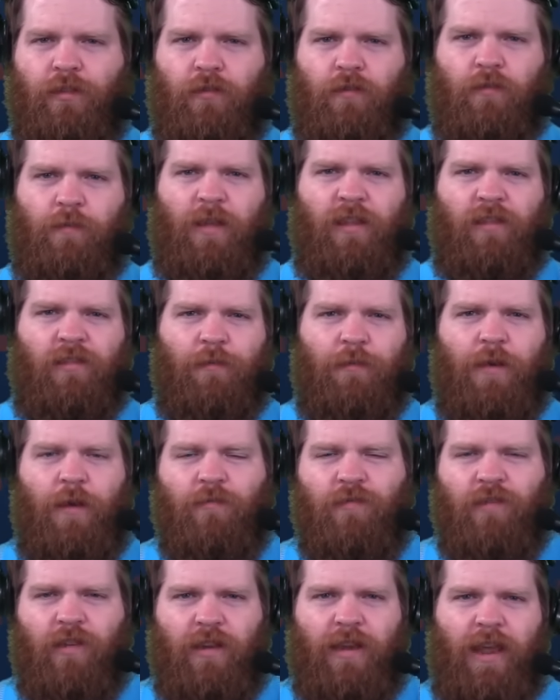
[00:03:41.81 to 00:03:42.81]
There's been some
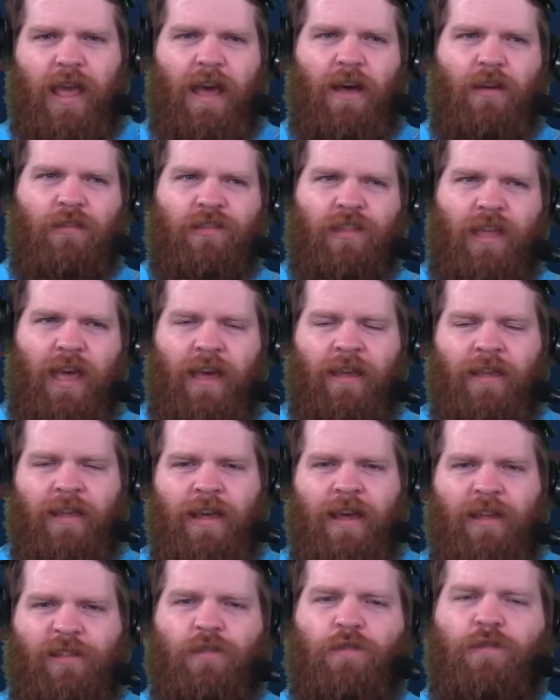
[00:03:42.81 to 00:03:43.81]
ups and downs. That
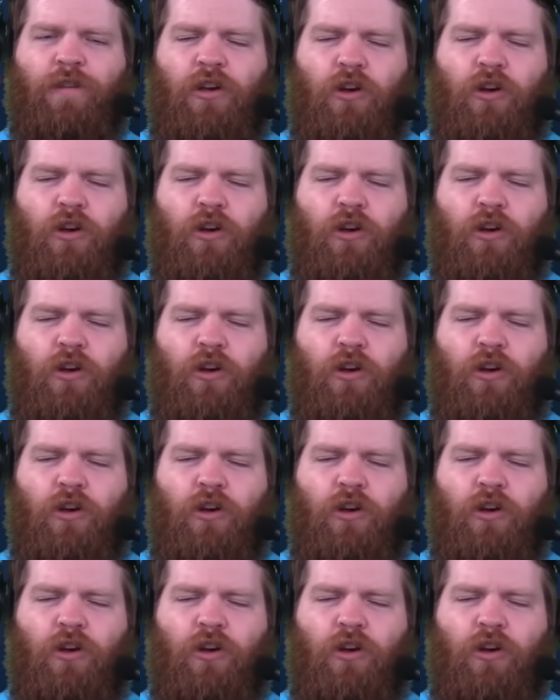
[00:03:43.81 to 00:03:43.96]
it's a